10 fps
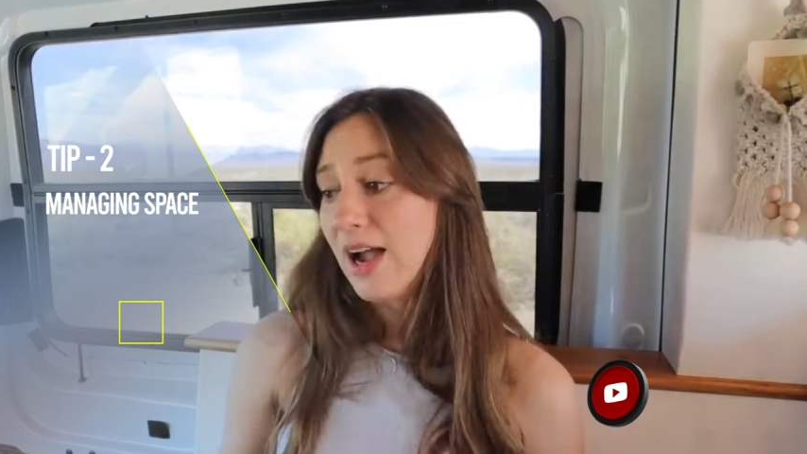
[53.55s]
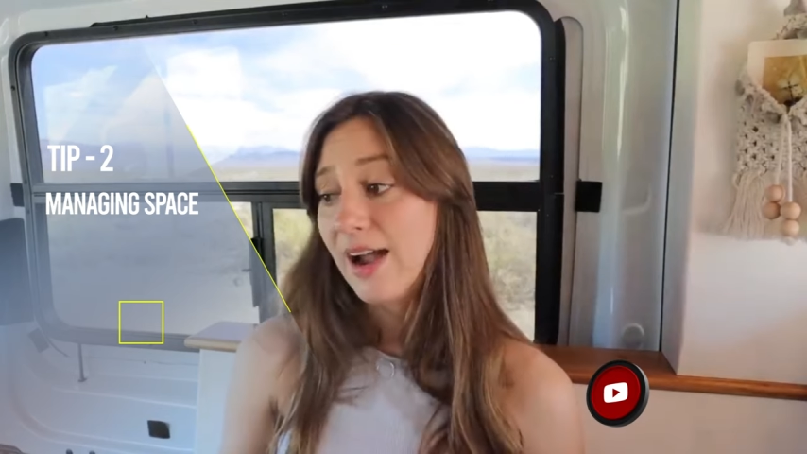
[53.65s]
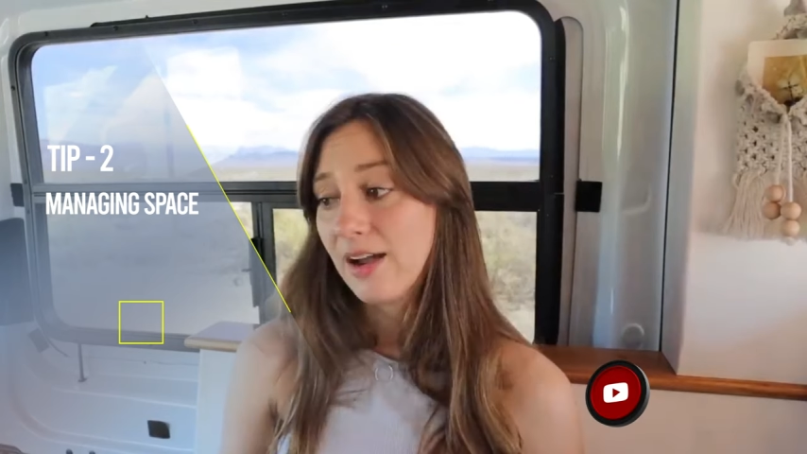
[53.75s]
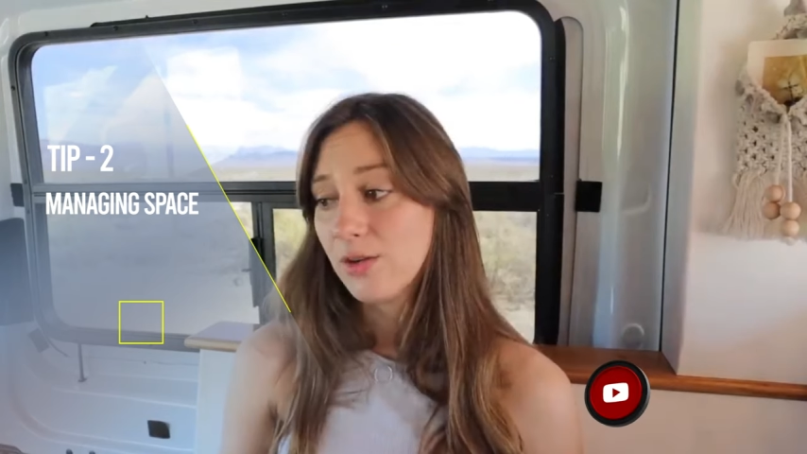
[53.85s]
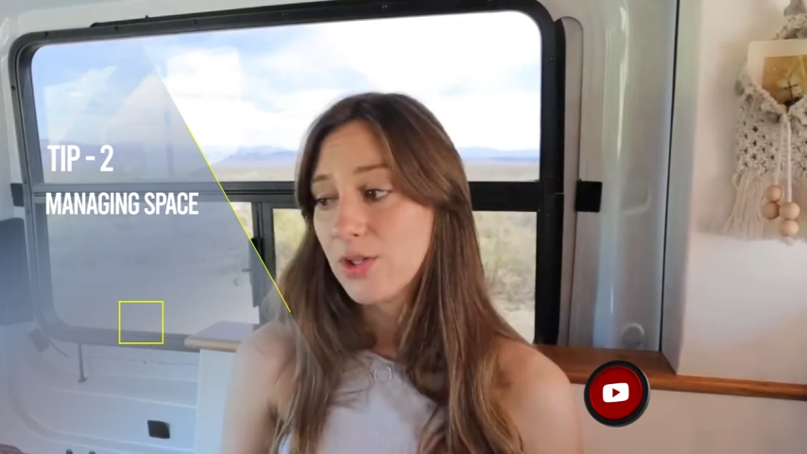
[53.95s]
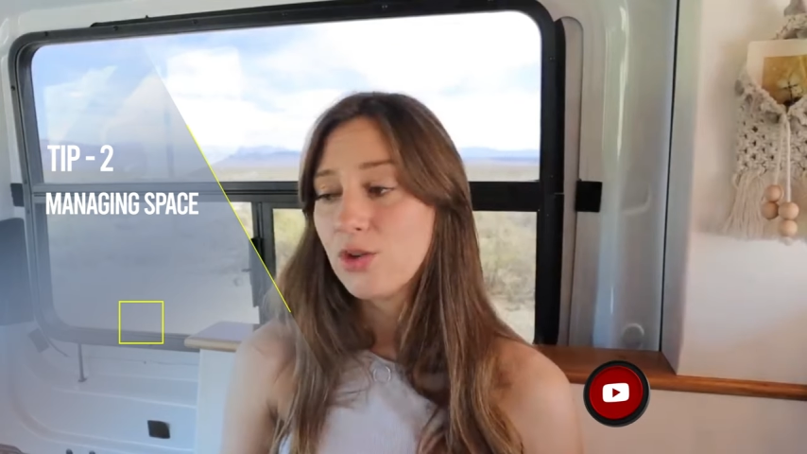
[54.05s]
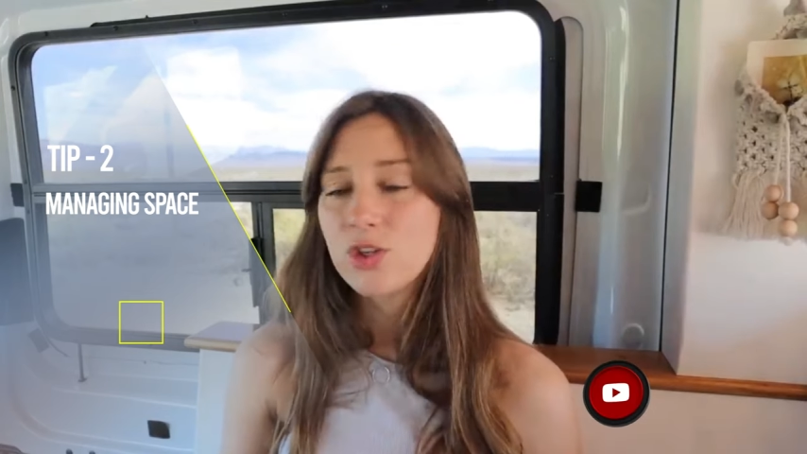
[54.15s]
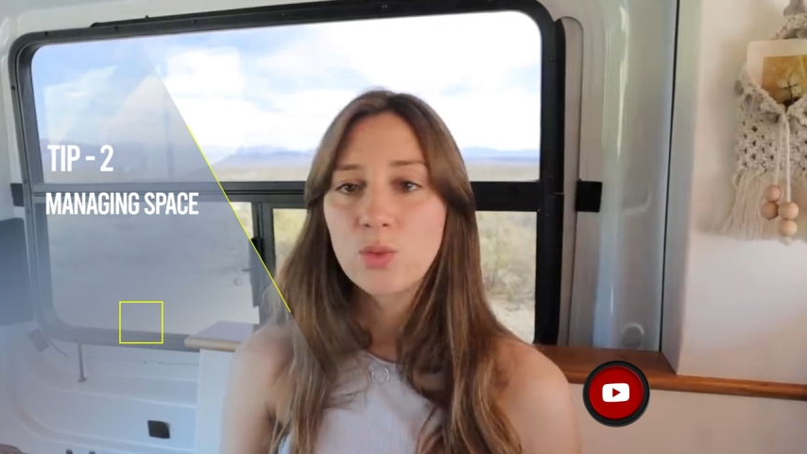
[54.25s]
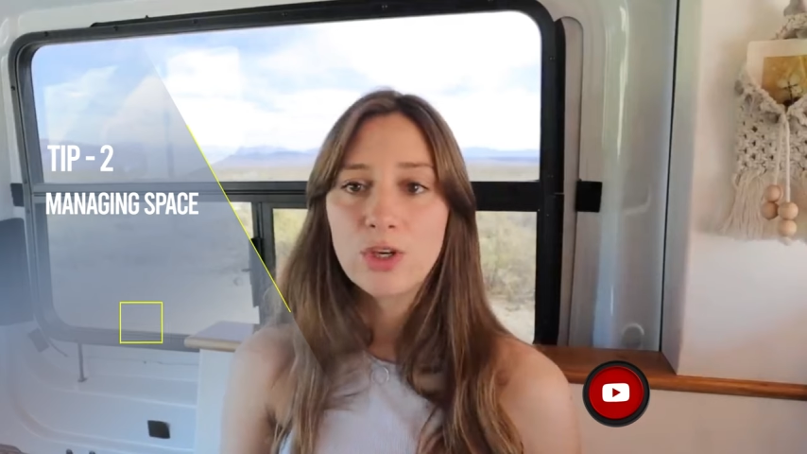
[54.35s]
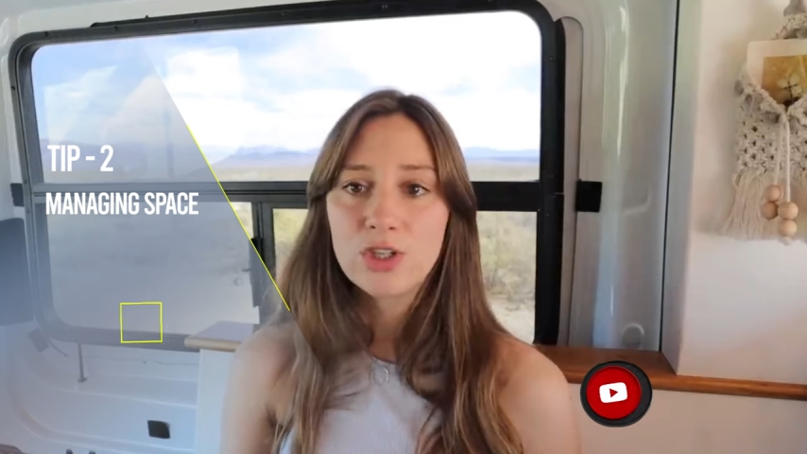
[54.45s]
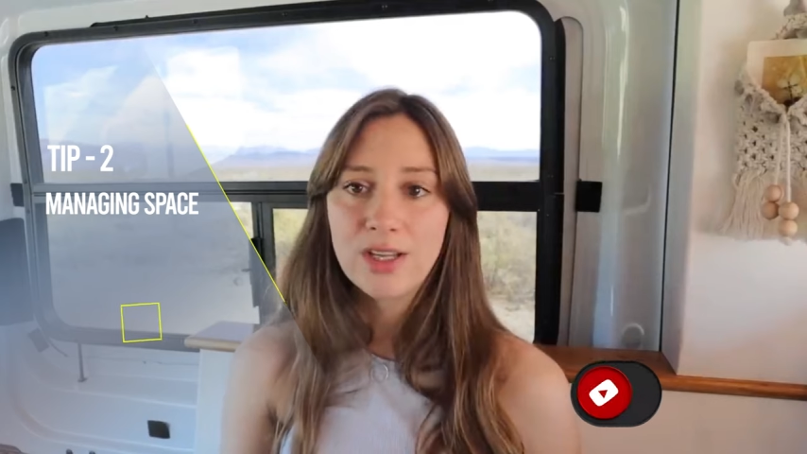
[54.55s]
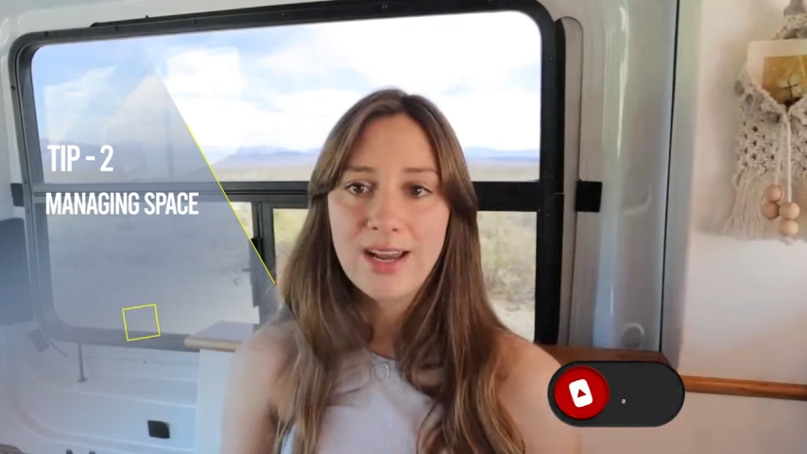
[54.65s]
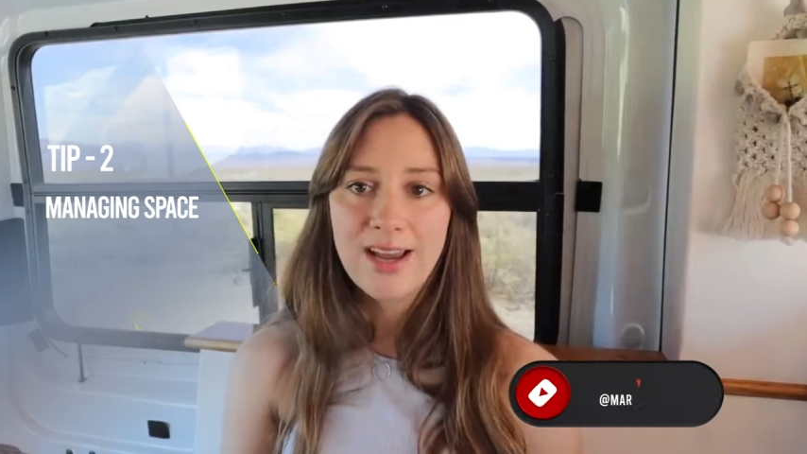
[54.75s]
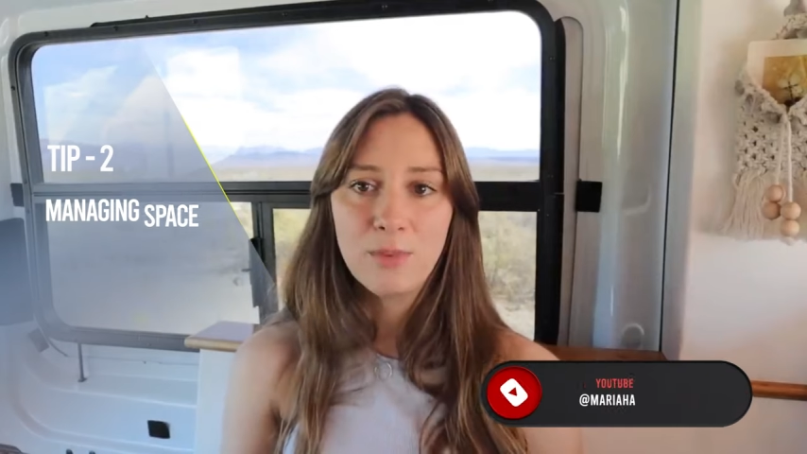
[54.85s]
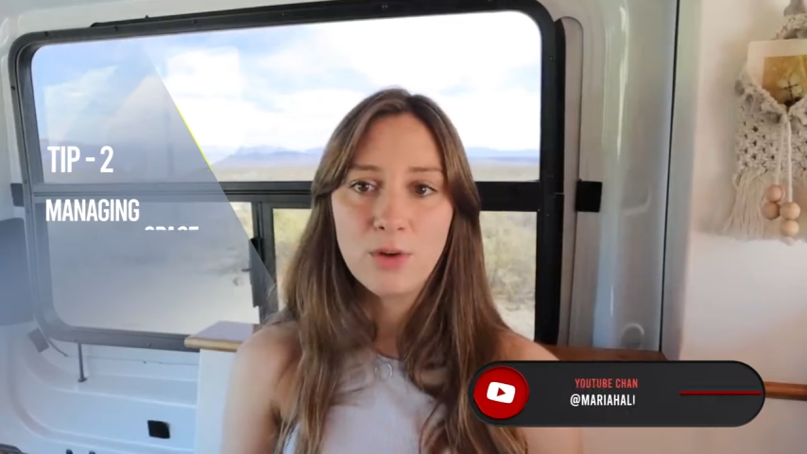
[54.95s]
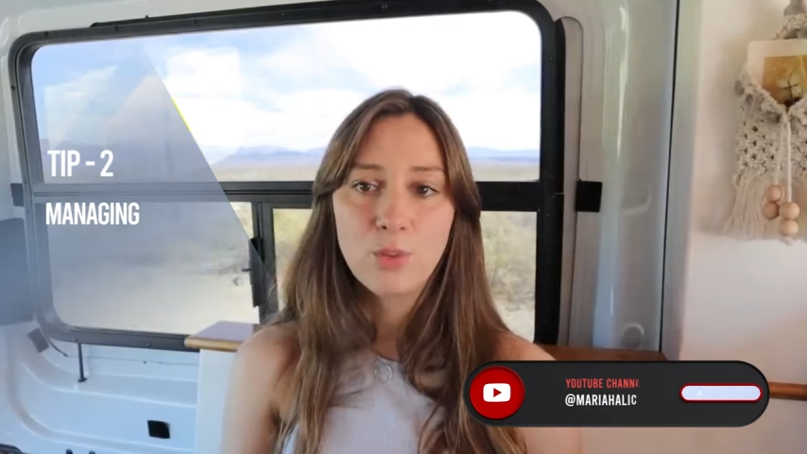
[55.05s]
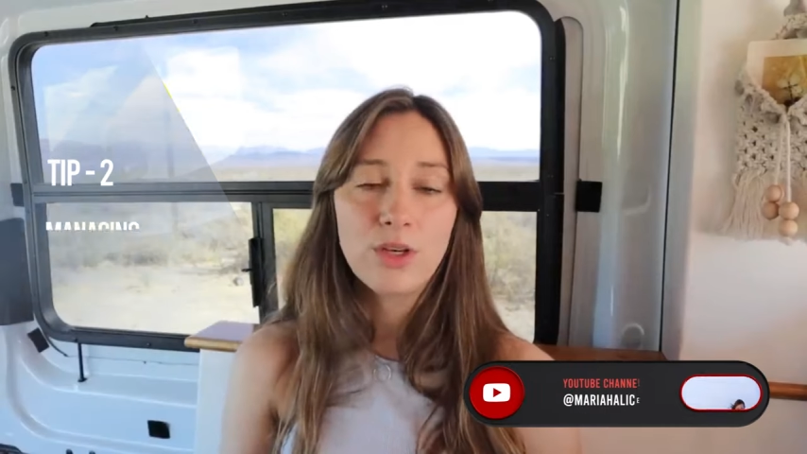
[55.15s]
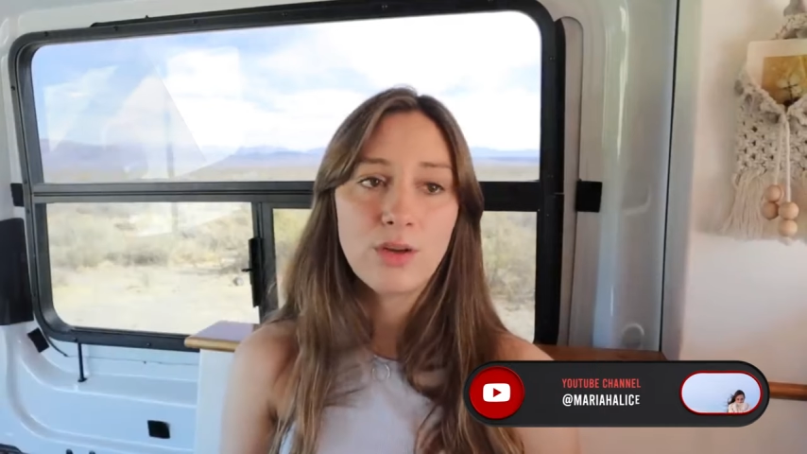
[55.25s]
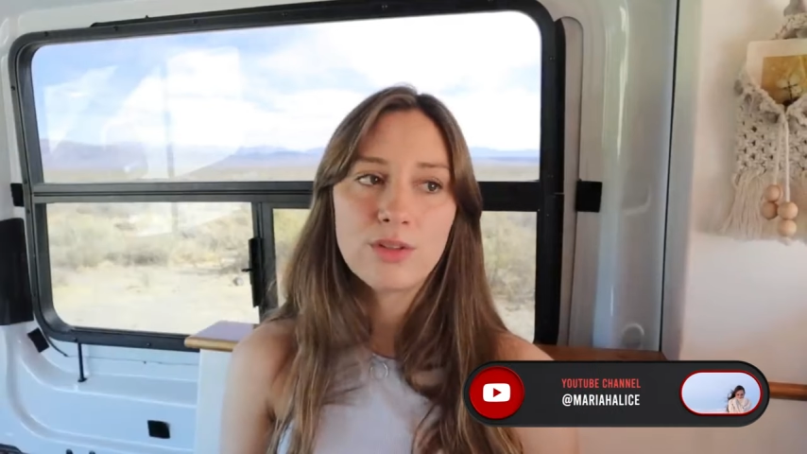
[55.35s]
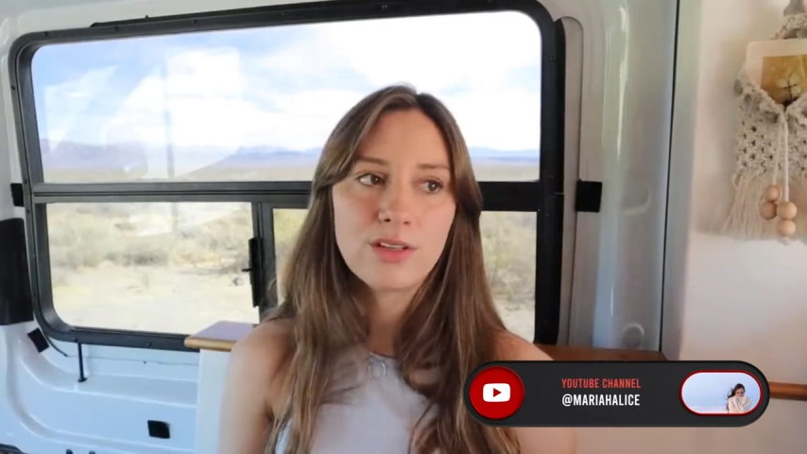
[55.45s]
Yeah, I also just wish that I had more
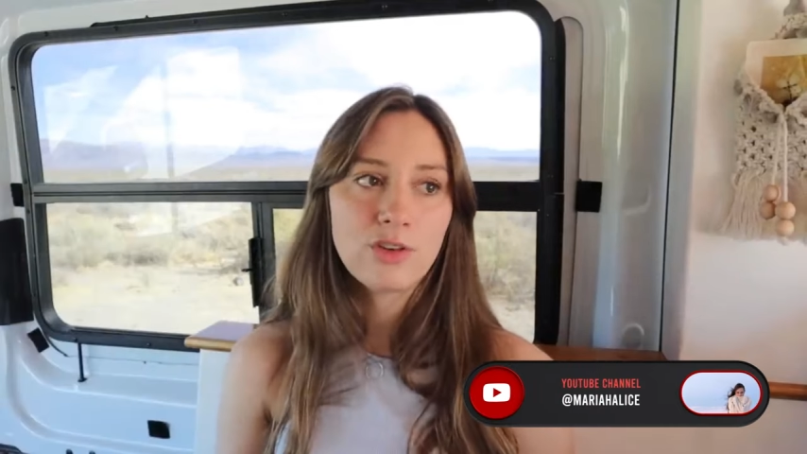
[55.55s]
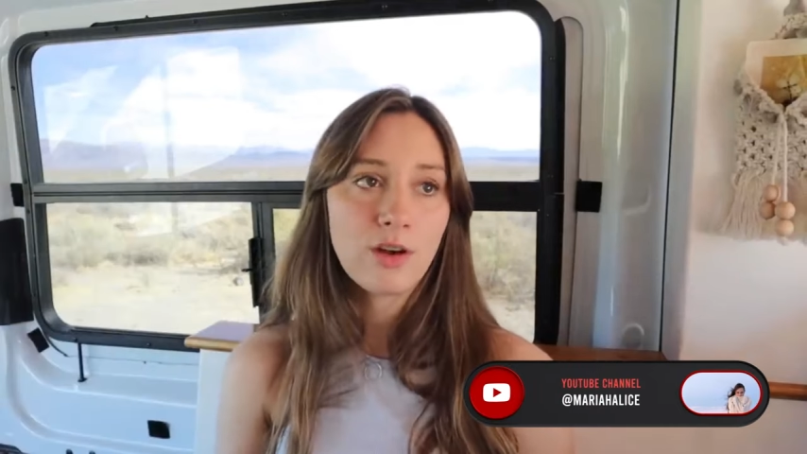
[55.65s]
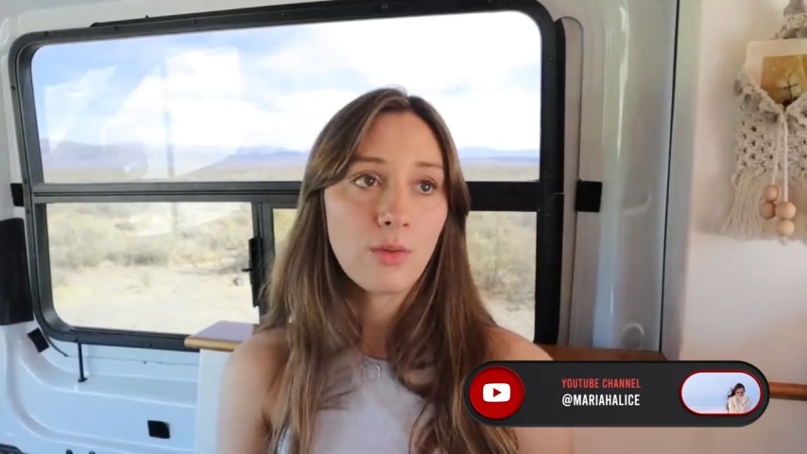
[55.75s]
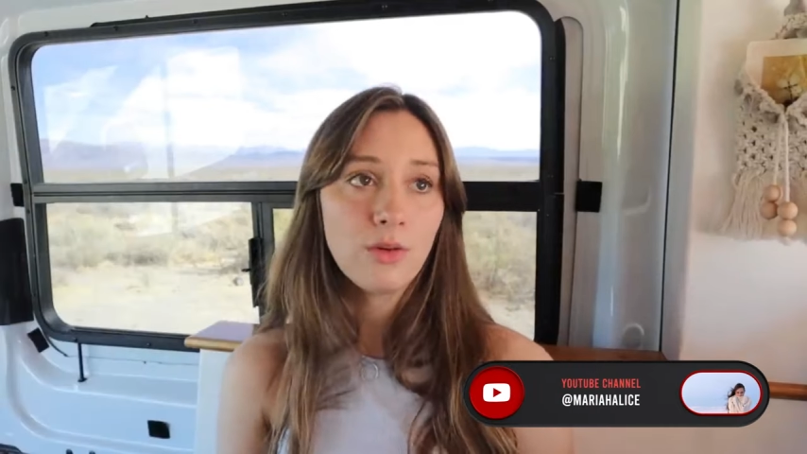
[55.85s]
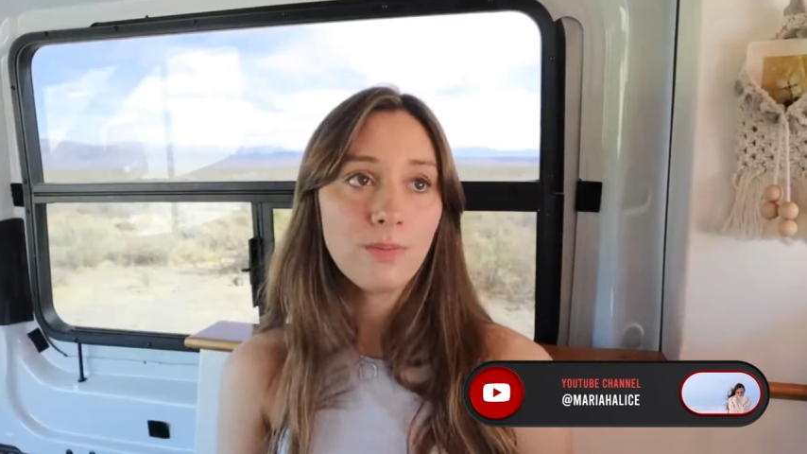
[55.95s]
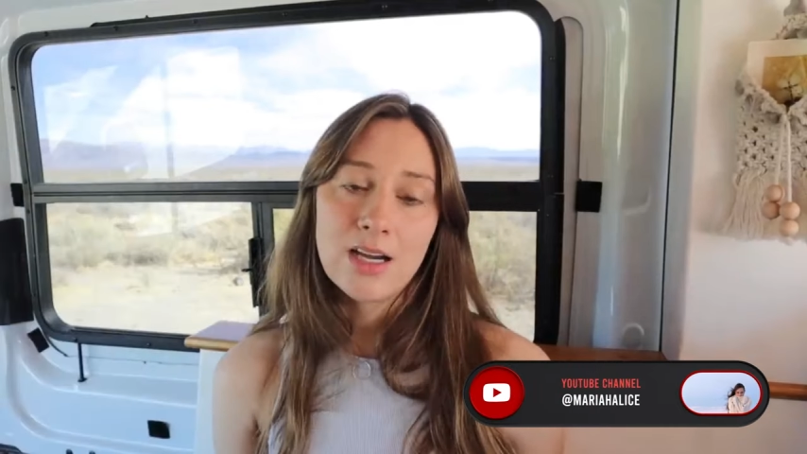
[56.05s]
windows in general.